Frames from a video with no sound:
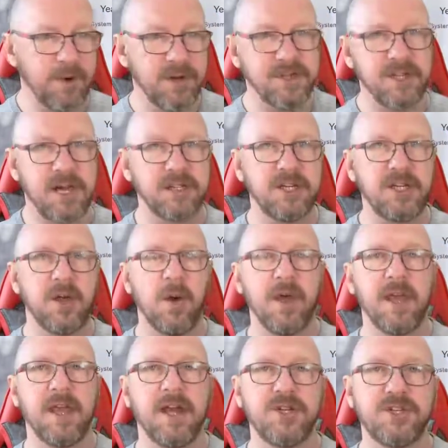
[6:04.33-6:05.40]
is actually
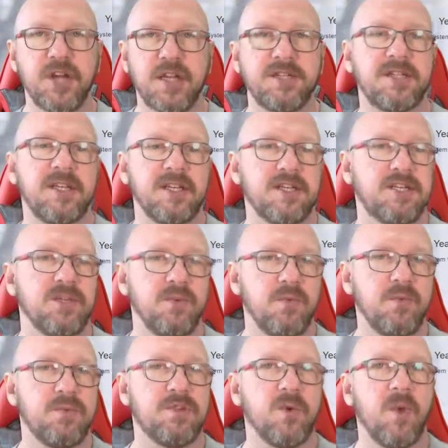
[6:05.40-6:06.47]
going and adjusting
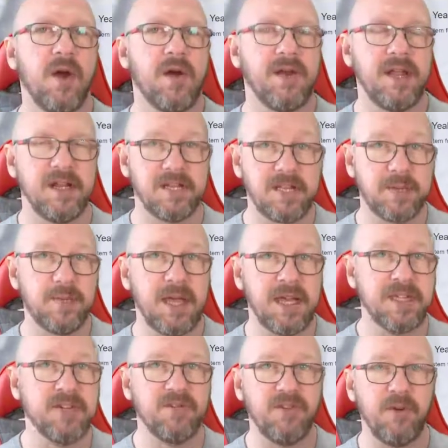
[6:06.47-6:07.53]
to, to where it needs to be
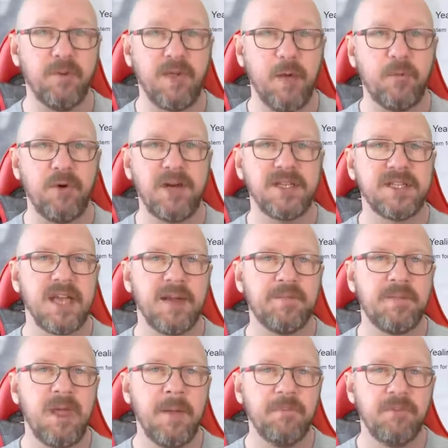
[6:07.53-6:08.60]
to film that preset.
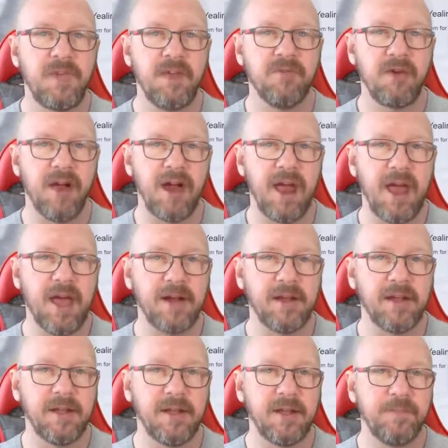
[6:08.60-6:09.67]
If I had
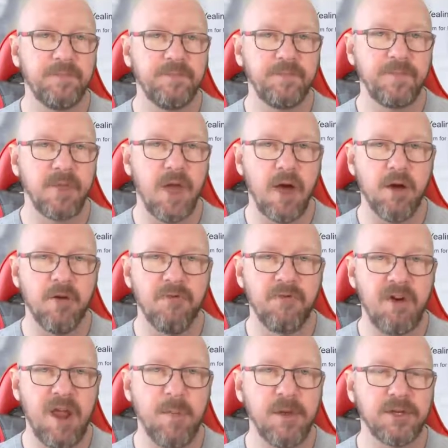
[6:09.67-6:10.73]
auto
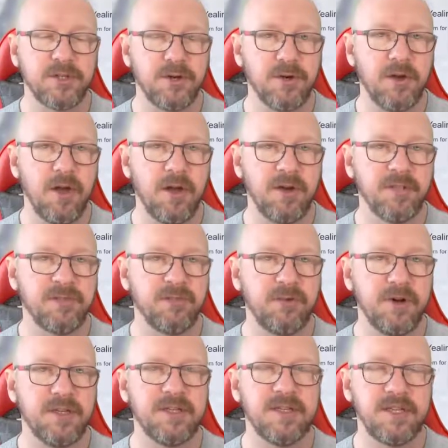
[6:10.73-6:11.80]
framing turned on as a for
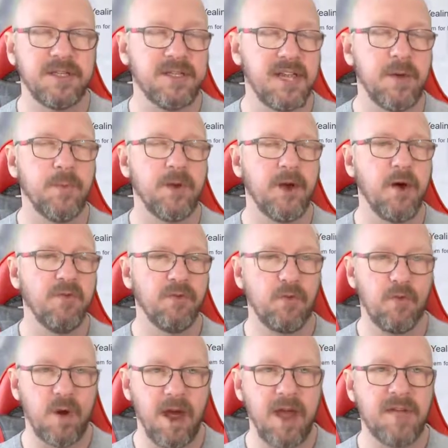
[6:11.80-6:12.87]
instance, it would
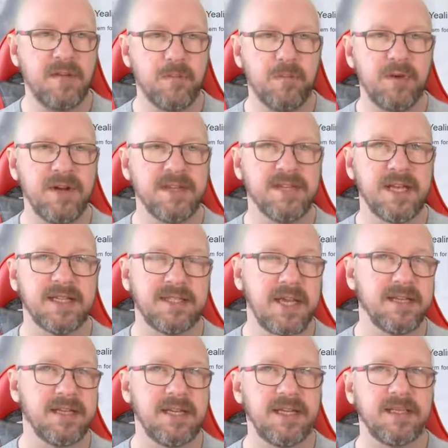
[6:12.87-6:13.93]
override the preset
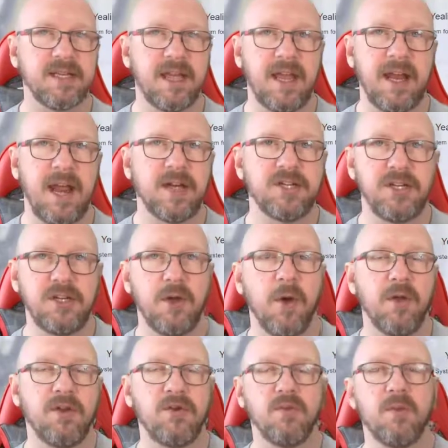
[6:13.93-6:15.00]
settings and actually go
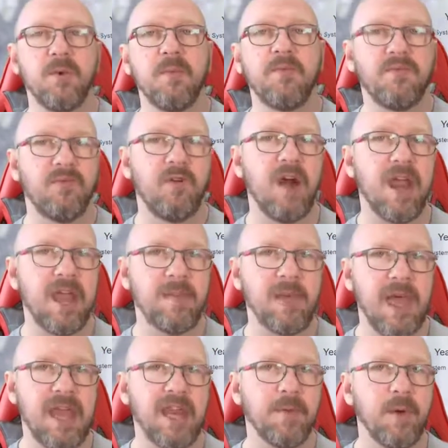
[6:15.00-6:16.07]
and group frame
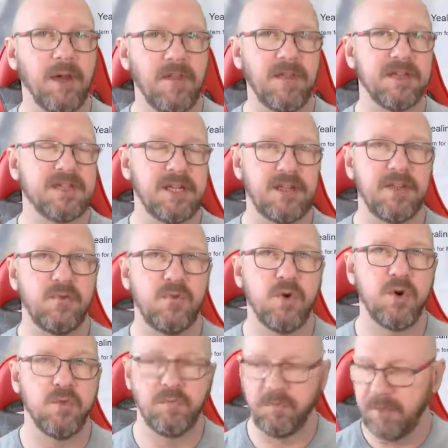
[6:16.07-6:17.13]
anybody that's in the
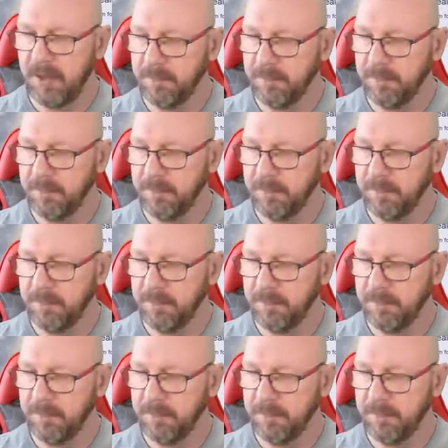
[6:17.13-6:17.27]
room.